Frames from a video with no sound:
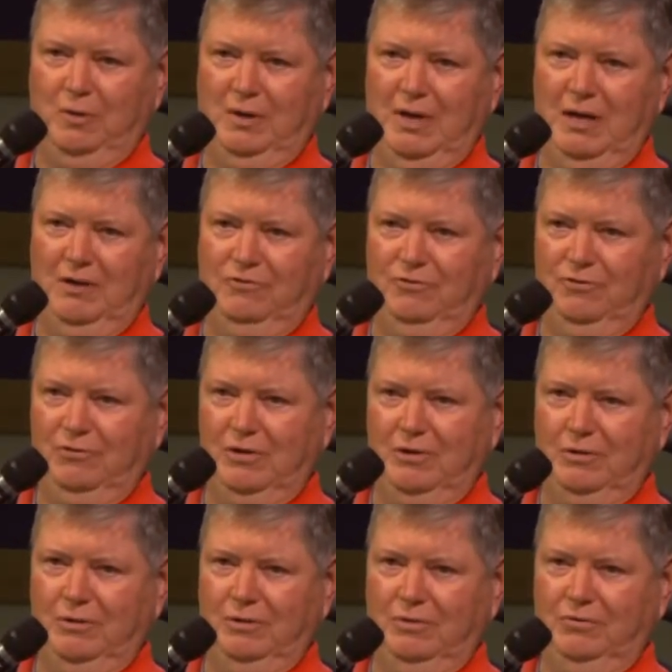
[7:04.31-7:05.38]
classes
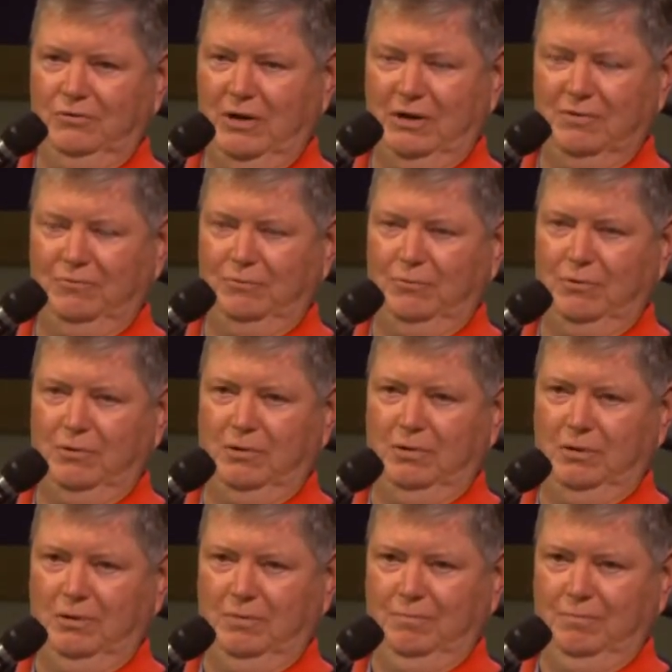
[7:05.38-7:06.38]
on the second floor